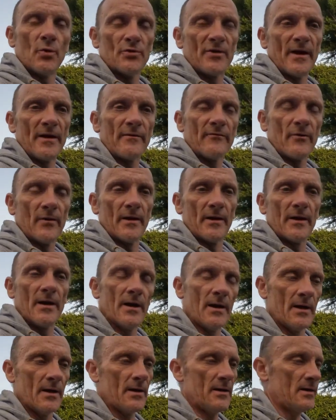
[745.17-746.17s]
down of rain,
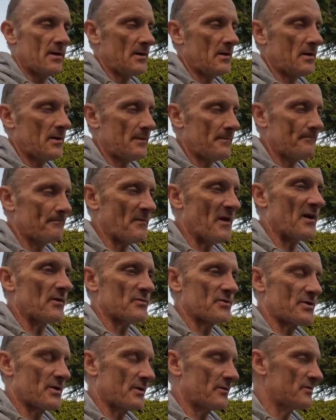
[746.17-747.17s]

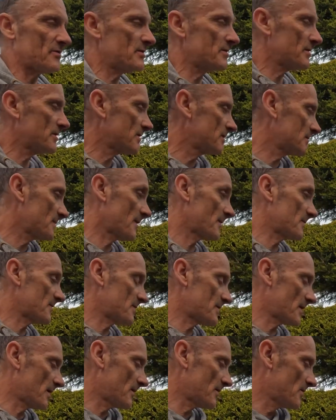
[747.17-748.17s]
hailstones, maybe
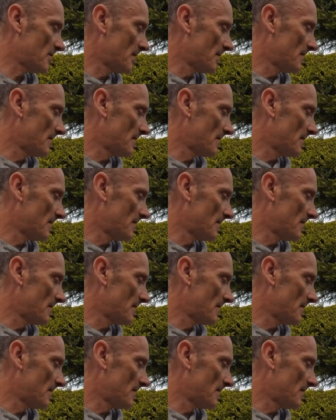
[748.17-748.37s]
snow,